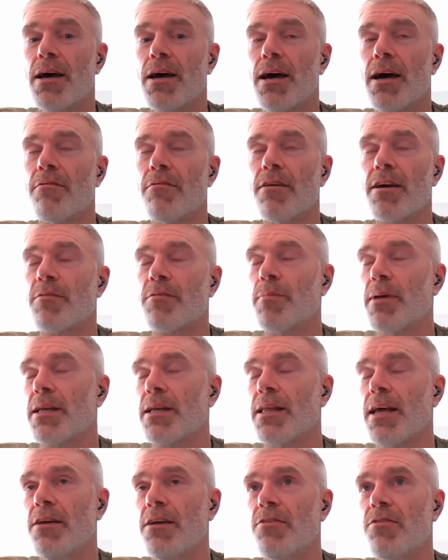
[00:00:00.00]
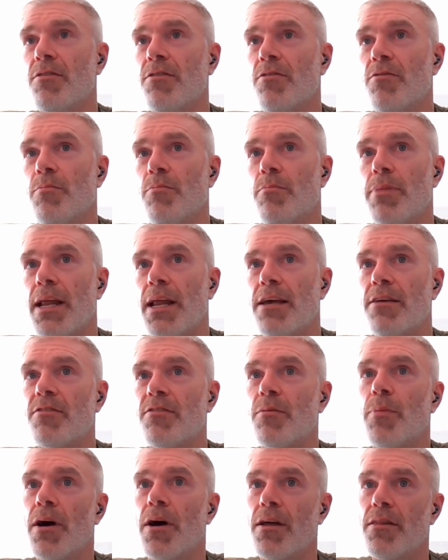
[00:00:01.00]
have expectations
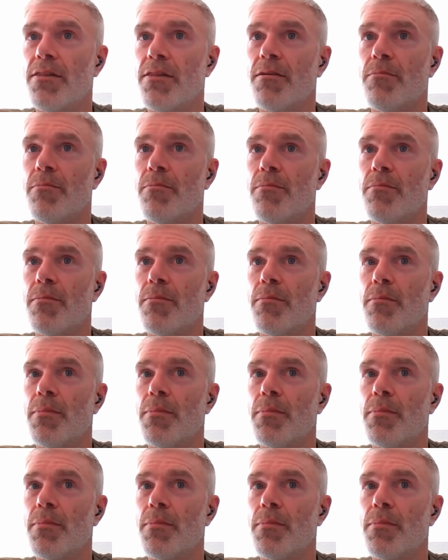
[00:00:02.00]
placed upon them,